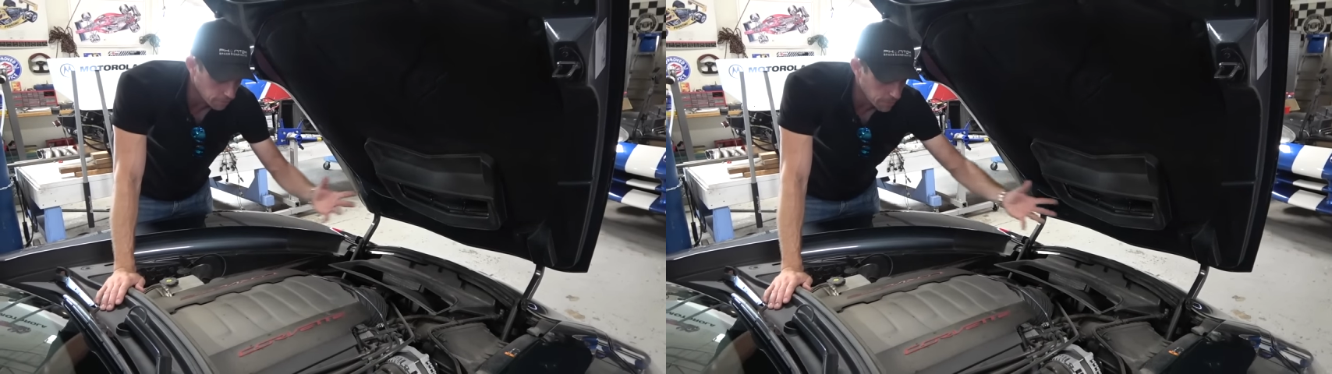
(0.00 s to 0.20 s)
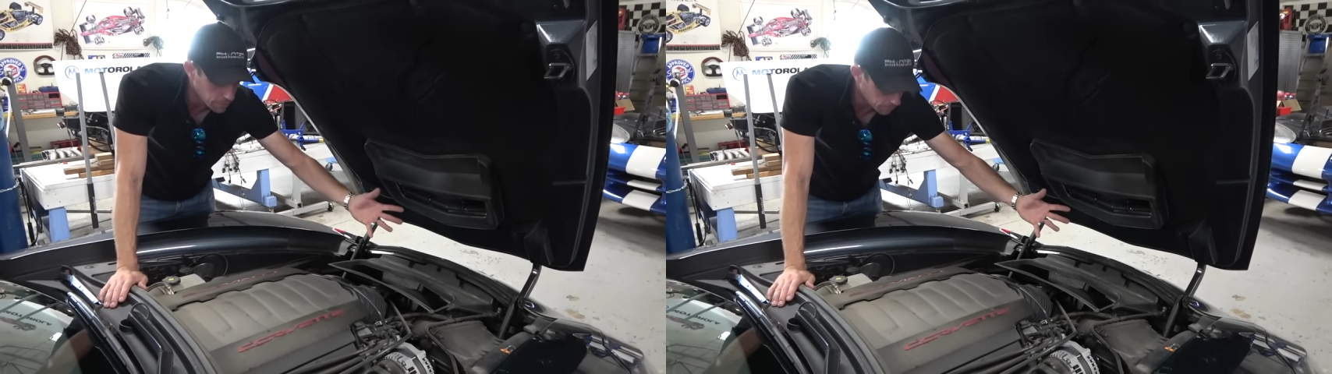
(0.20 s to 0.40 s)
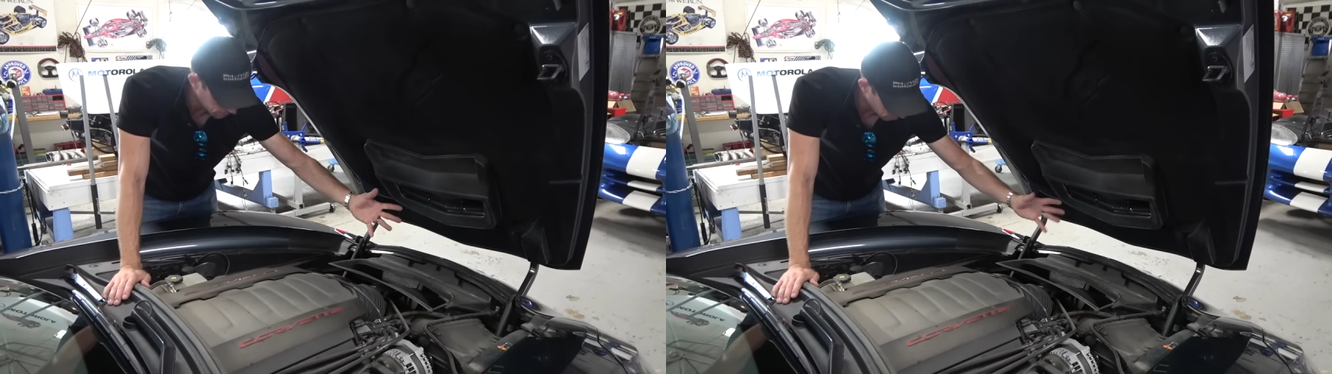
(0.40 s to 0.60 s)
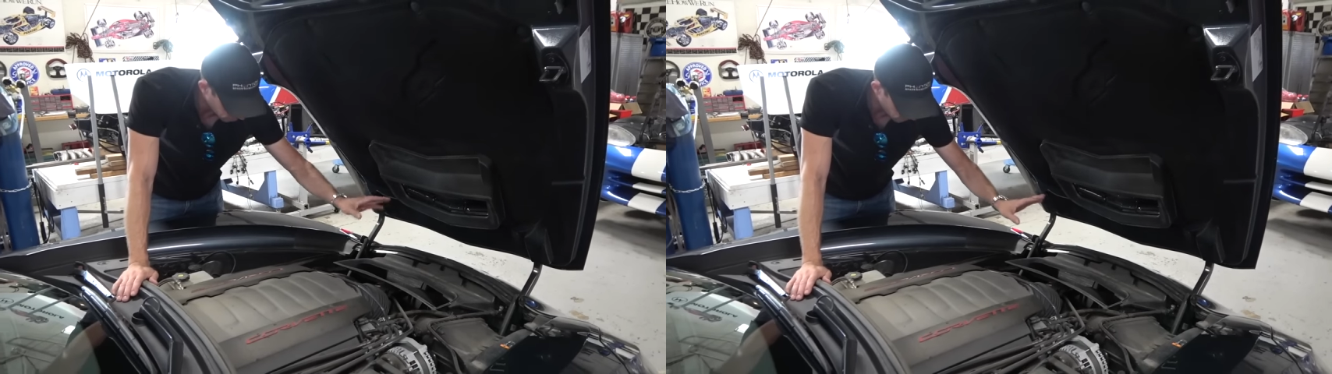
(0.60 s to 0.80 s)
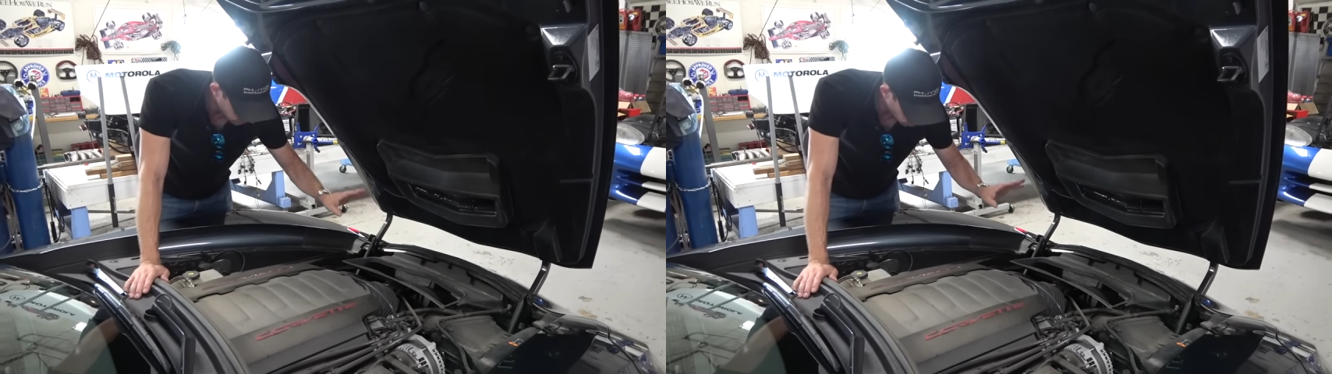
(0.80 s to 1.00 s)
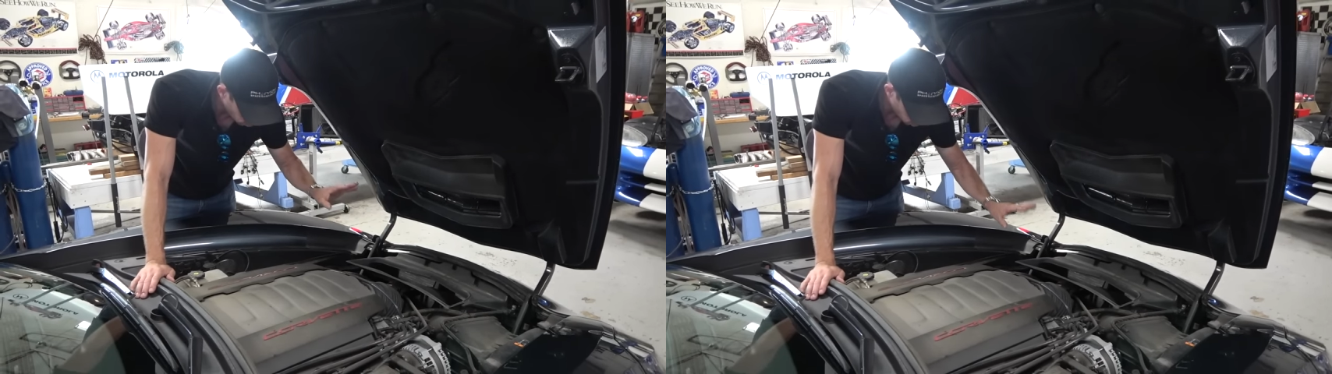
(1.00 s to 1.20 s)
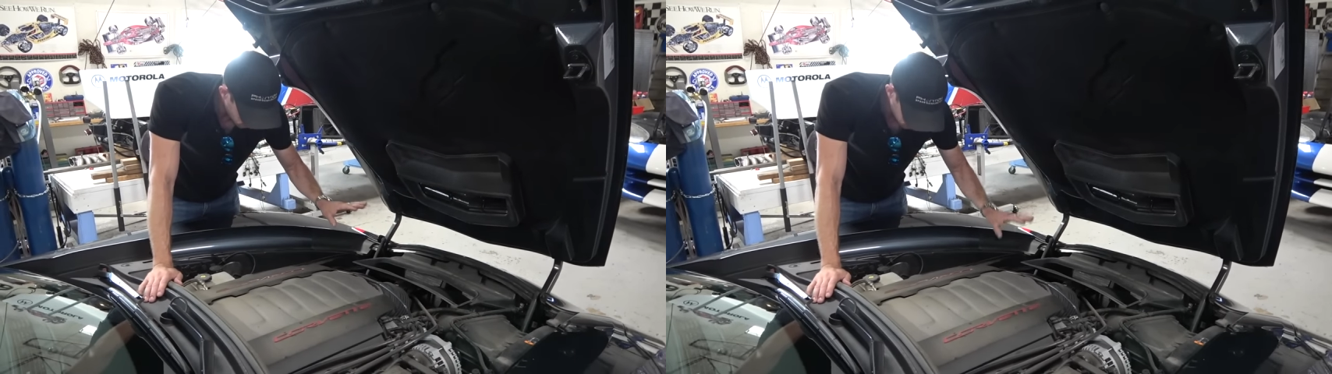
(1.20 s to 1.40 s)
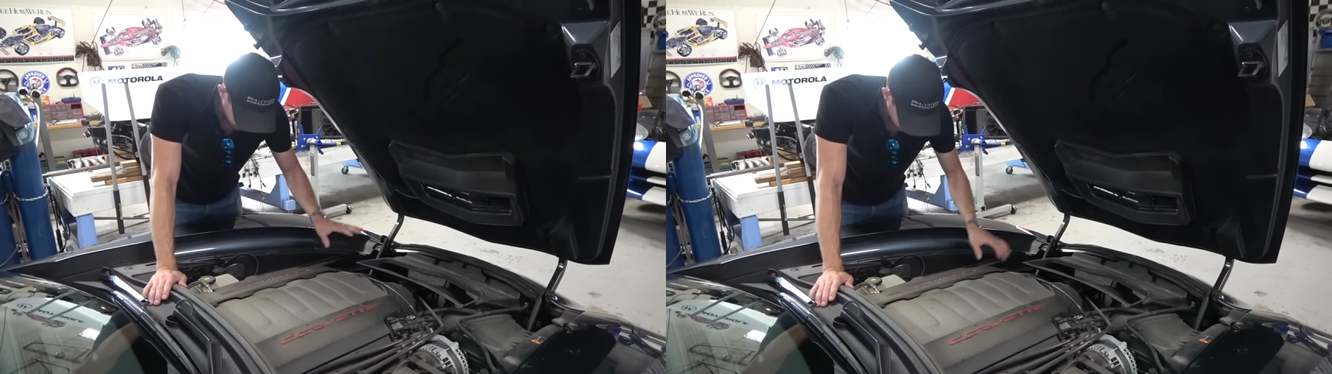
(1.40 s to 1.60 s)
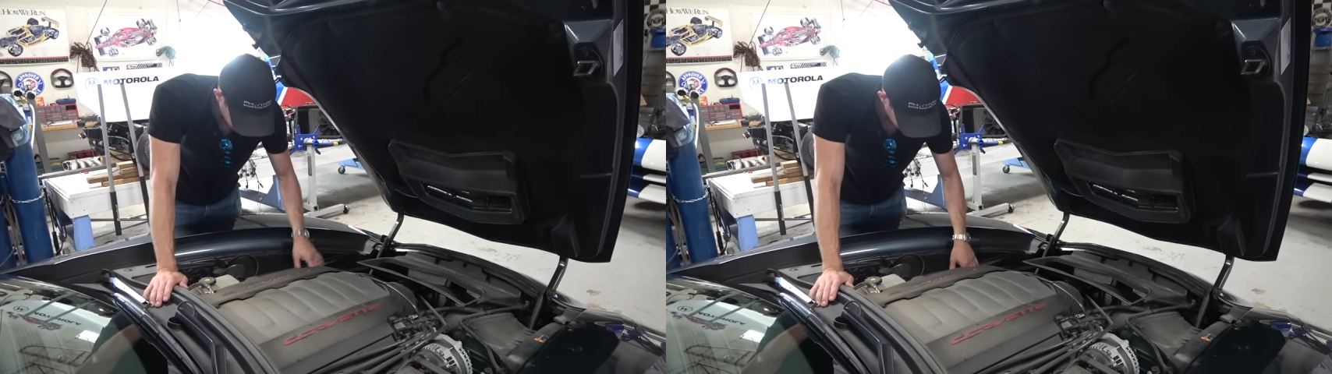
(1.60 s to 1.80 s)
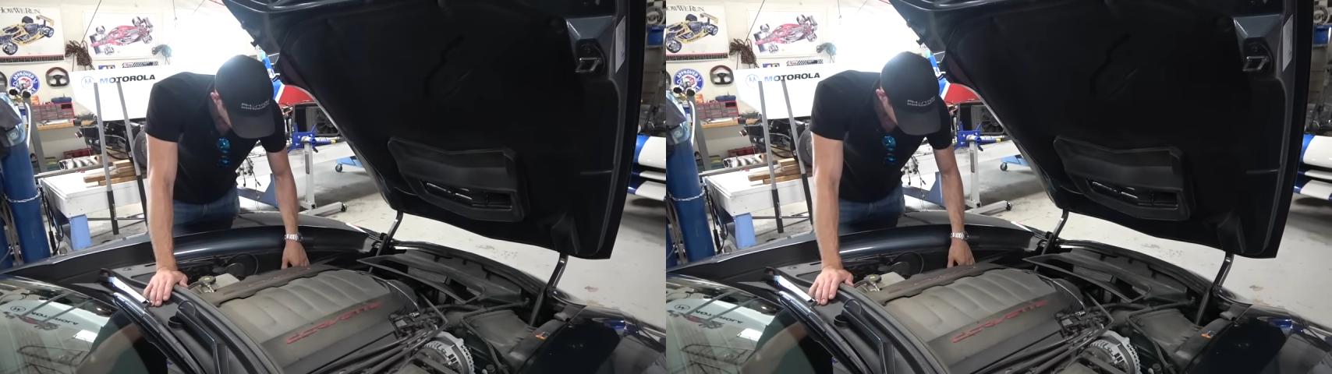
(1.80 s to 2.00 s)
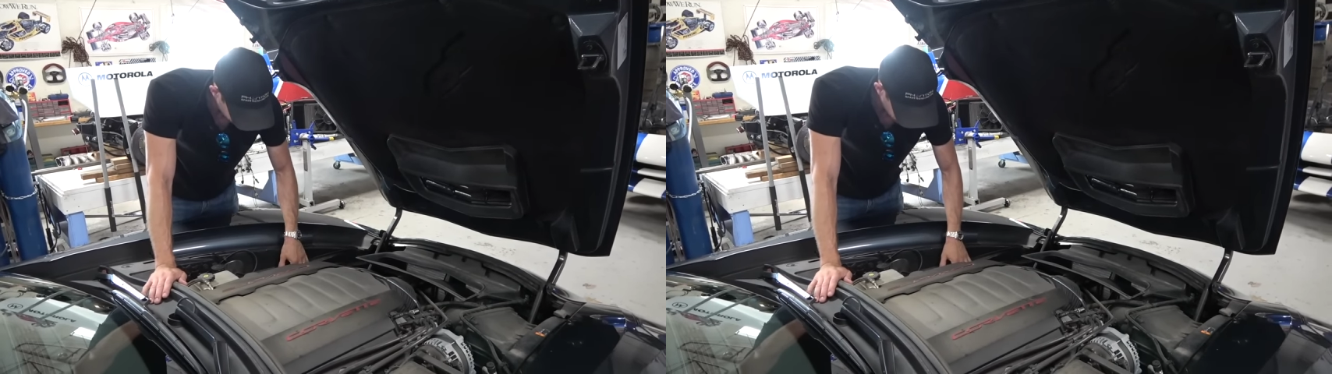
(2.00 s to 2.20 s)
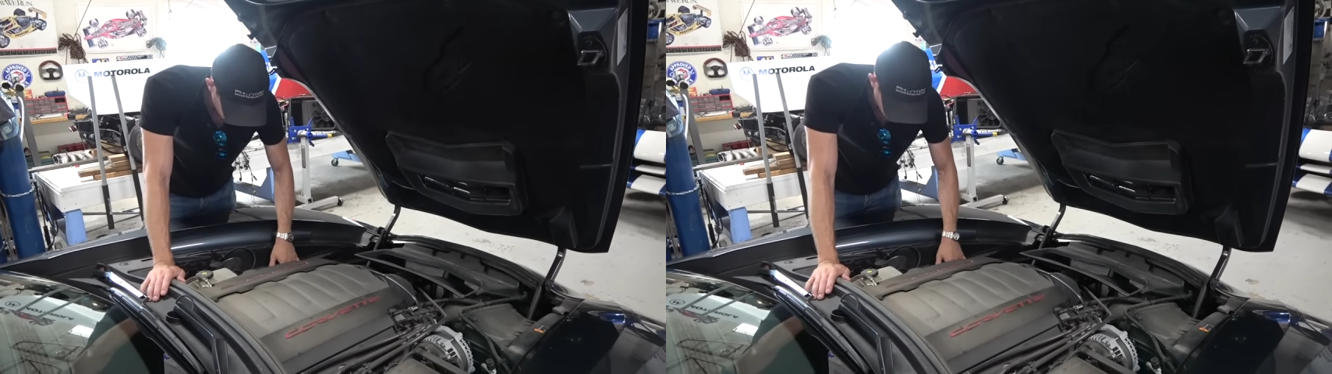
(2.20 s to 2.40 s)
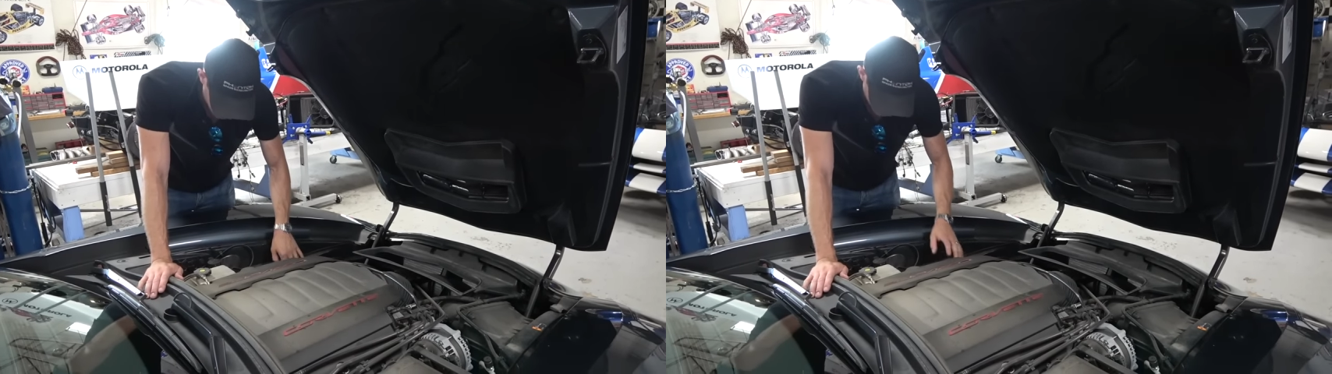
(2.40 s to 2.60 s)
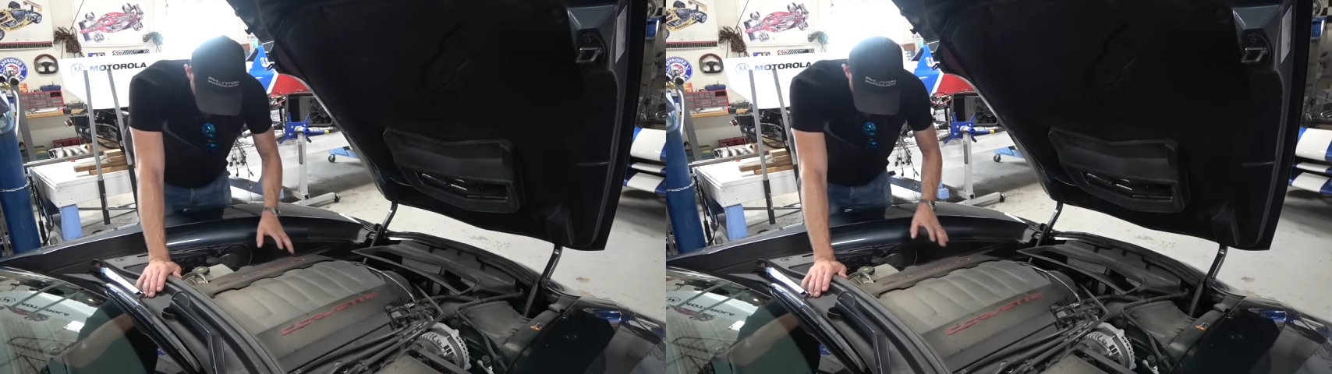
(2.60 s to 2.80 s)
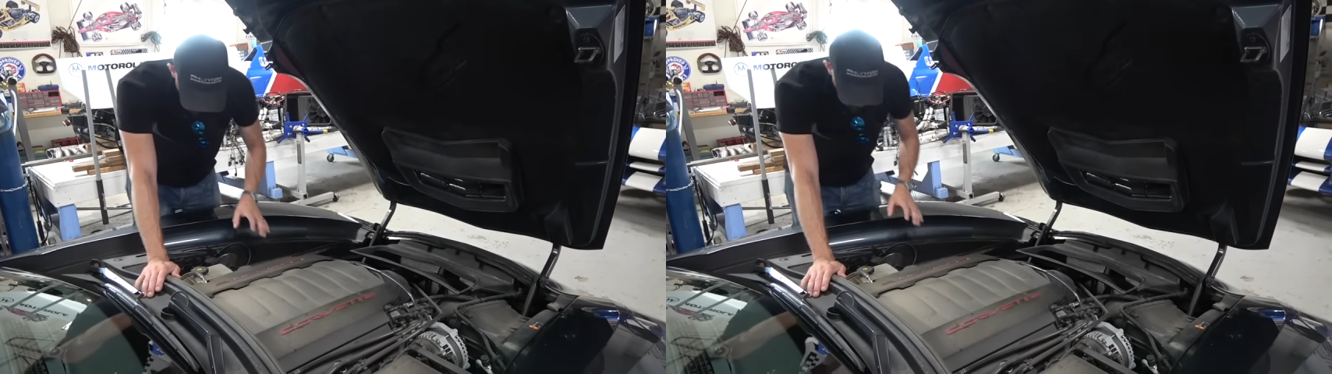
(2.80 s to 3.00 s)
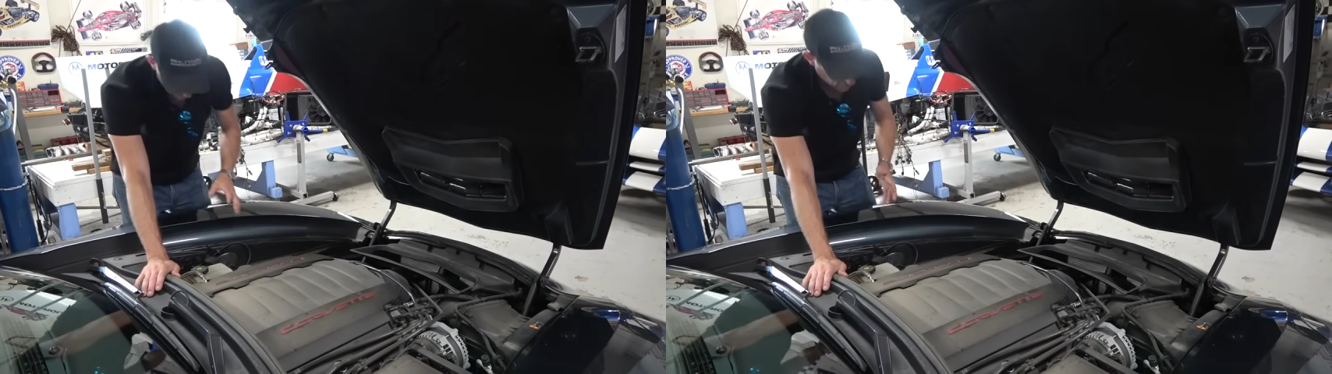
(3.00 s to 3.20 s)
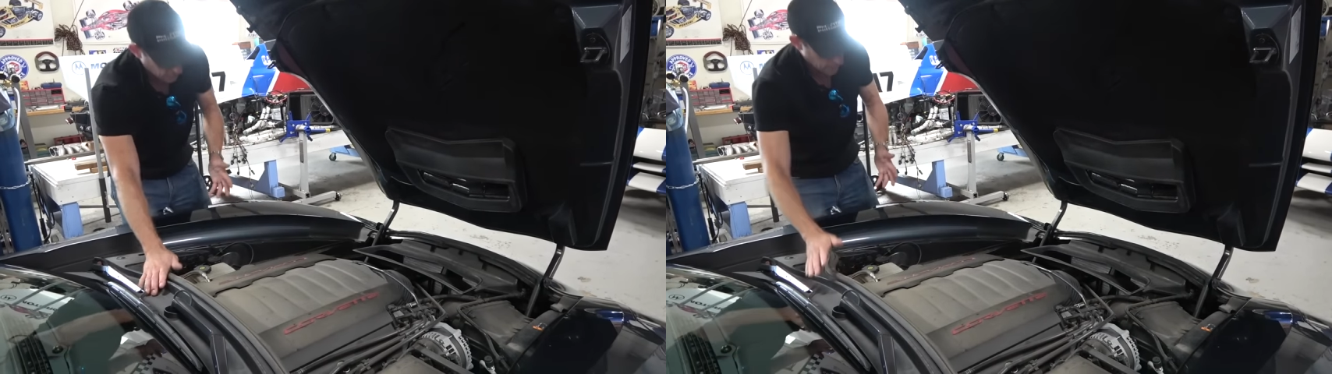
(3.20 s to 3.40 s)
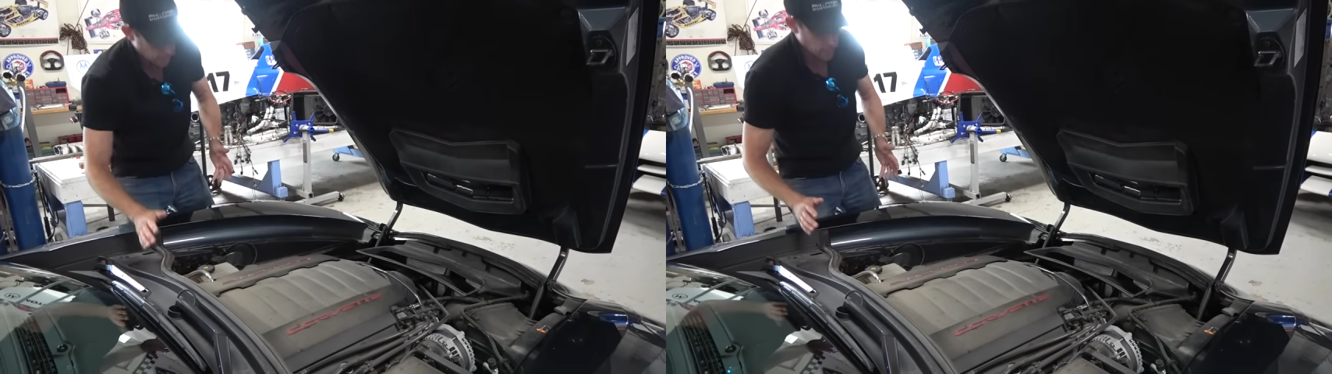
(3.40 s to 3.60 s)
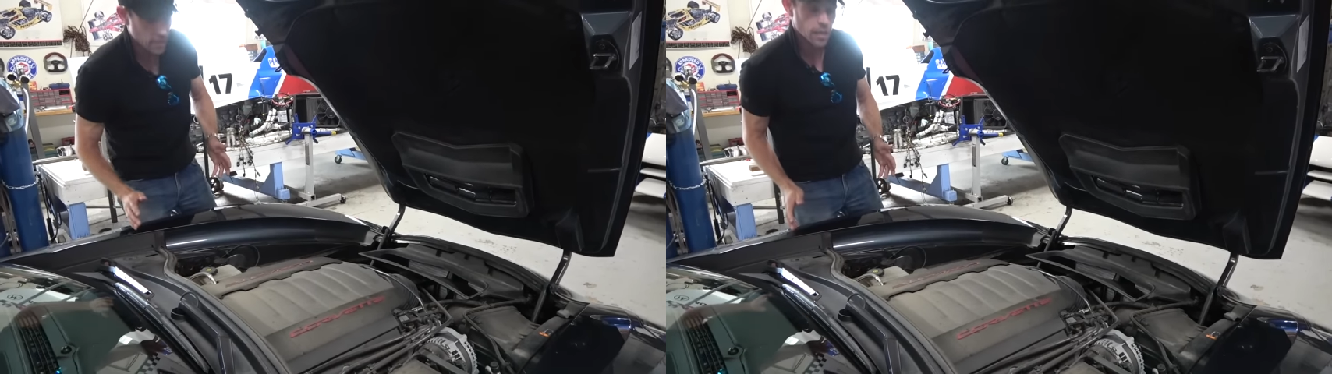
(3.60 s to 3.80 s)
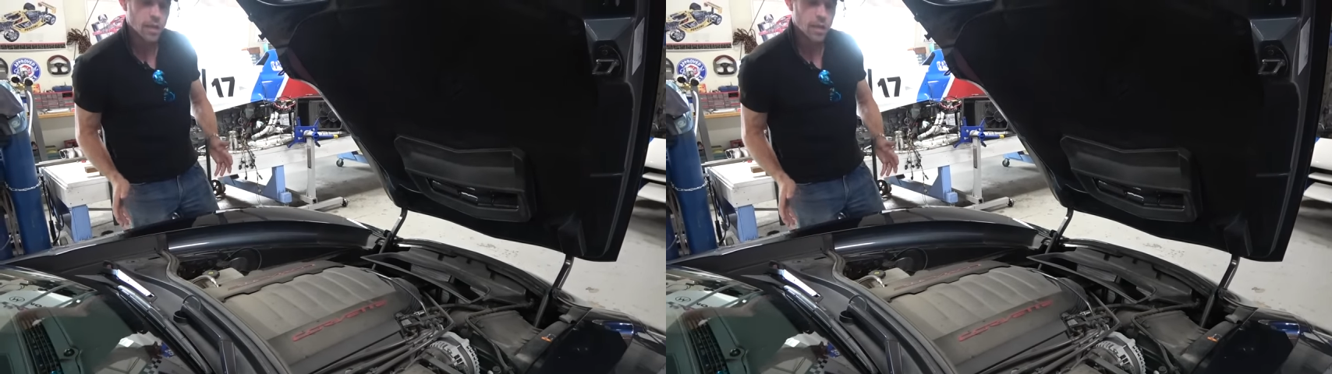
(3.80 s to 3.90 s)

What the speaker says: [unreadable: no face in view]